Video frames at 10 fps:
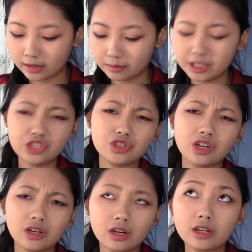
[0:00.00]
Each
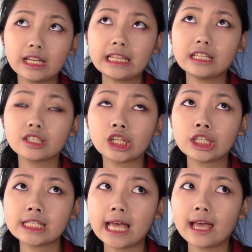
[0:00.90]
card I think
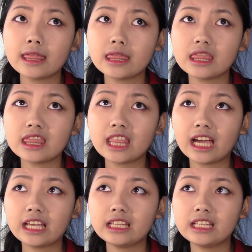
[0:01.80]
starts at
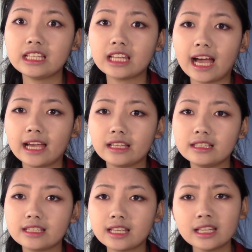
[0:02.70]
99
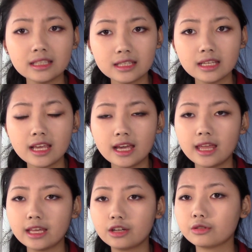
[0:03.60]
cents,
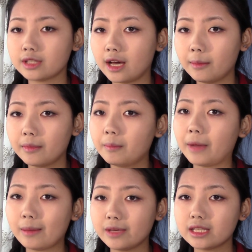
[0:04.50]
and it goes up
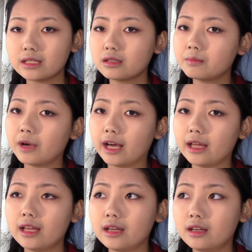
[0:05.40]
by bids, but
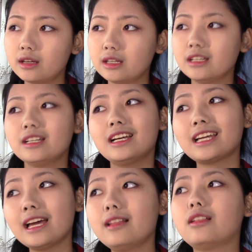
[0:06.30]
I
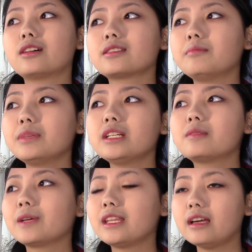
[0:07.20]
kind of lost some bids,
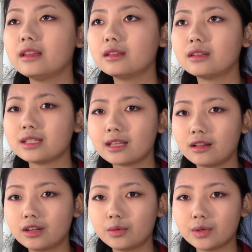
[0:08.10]
but then the
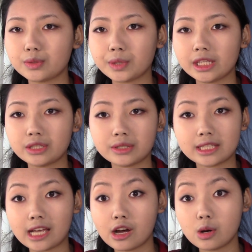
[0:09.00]
seller was willing to
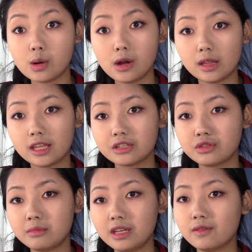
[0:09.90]
sell this
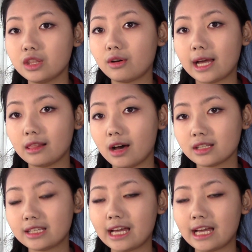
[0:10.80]
to me even though I lost it.